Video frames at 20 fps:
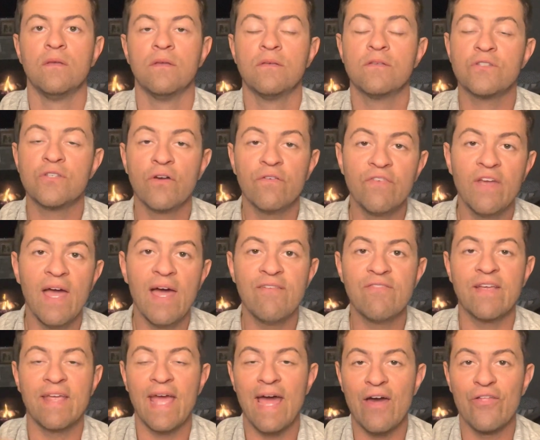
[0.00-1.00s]
So if you
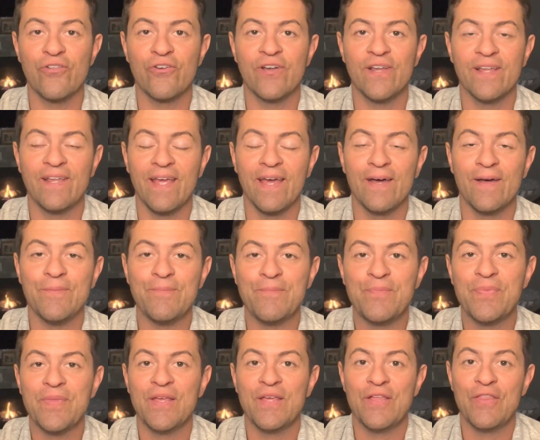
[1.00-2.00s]
haven't gathered it yet,
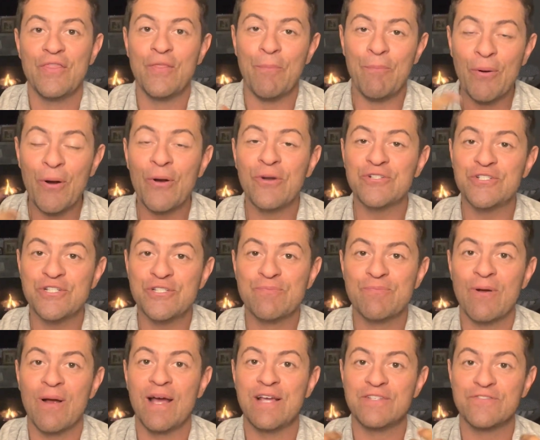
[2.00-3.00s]
the purchase
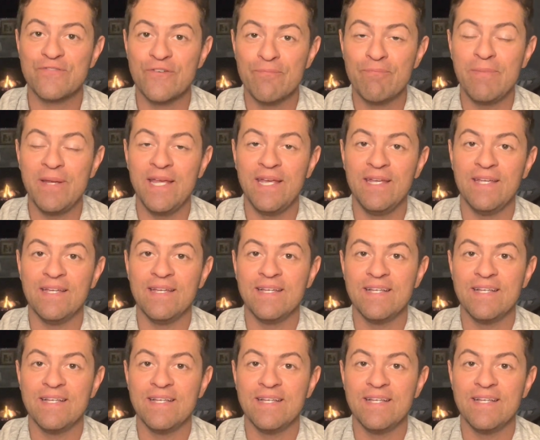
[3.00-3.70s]
price for me